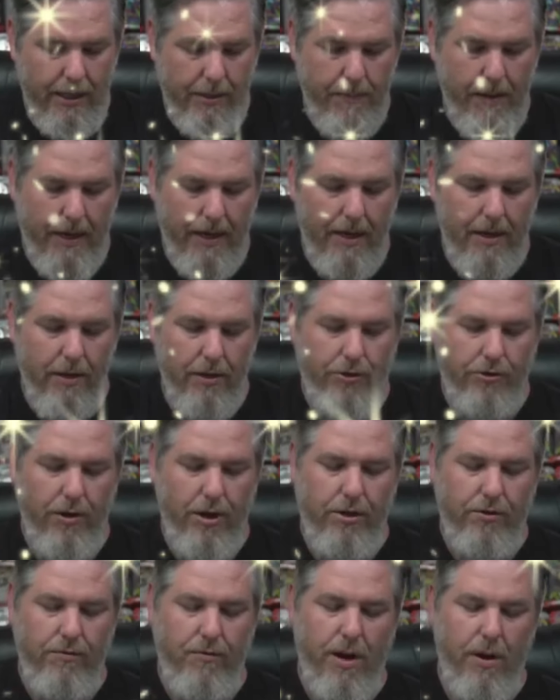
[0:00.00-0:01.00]
speaking of
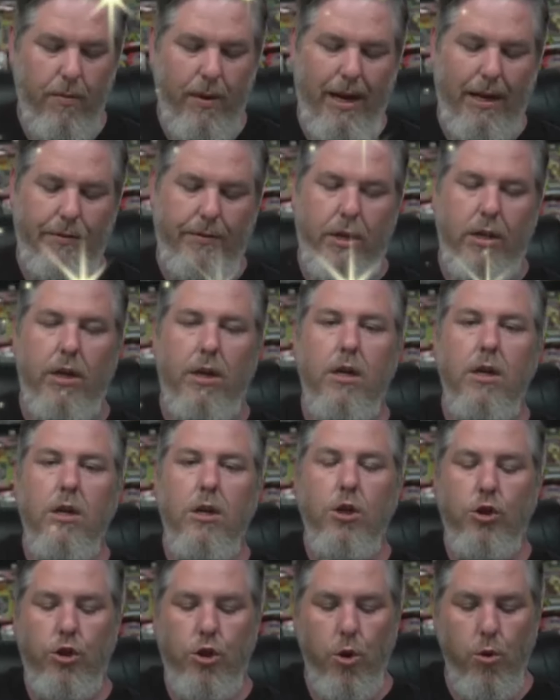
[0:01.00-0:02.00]
illustration rare, we got the
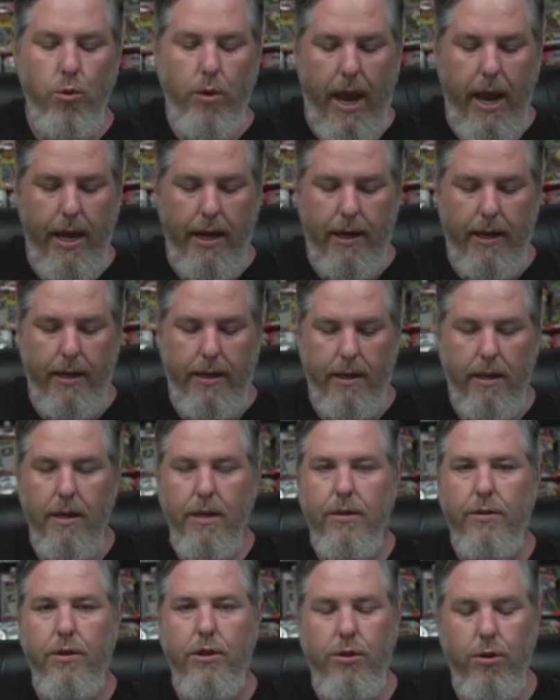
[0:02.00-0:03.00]
Toucan,
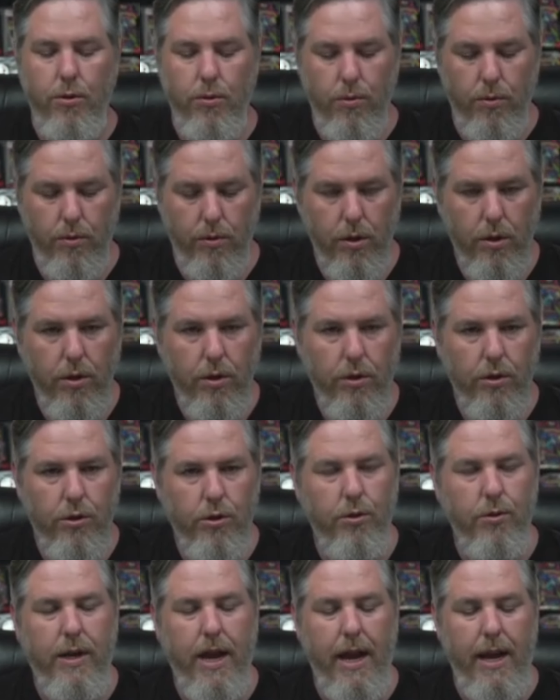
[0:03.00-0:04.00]

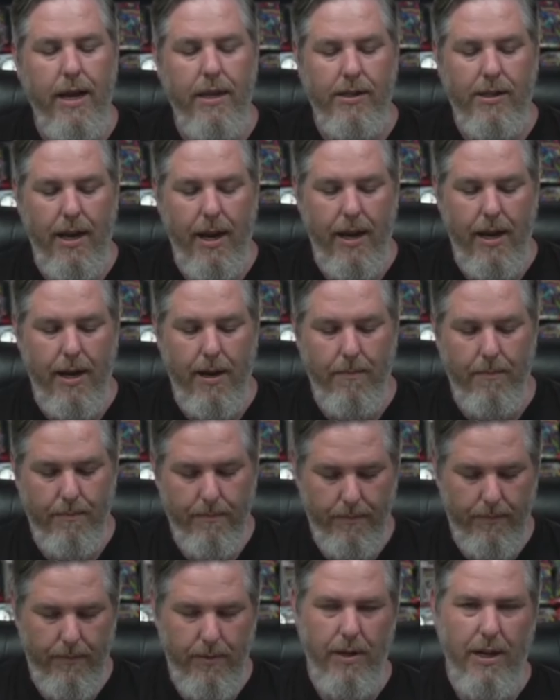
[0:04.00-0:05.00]
Toucan Sam.
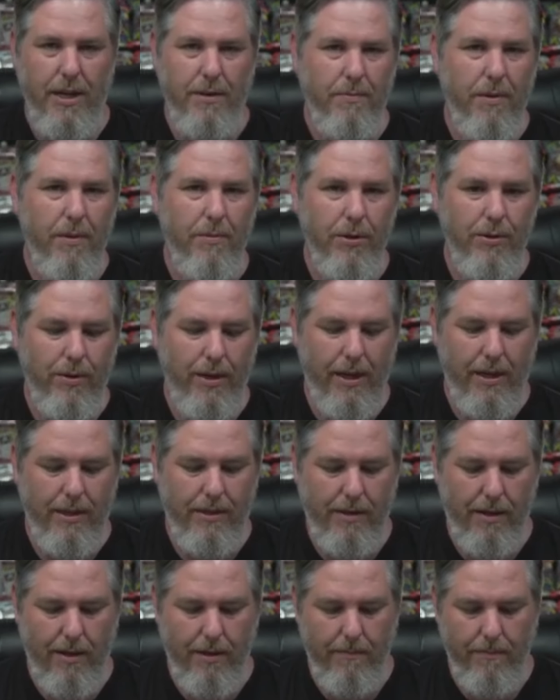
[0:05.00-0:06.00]
You guys remember Toucan
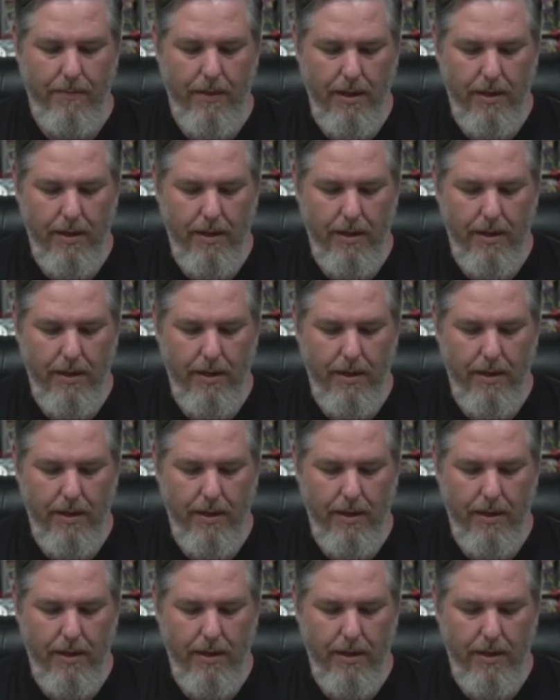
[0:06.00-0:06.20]
Sam?